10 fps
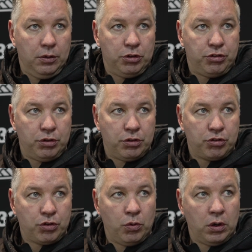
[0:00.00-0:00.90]
which took its
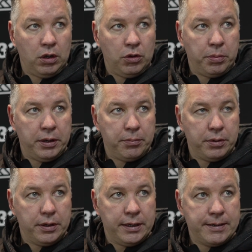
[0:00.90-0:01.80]
toll a little bit.
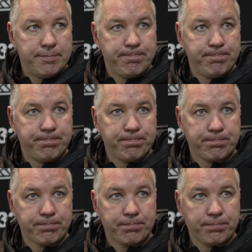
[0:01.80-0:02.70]
But um,
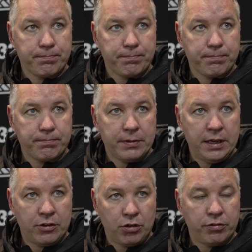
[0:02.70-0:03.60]

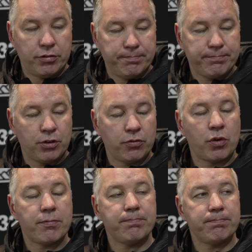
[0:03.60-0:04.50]
yeah, tough, tough one.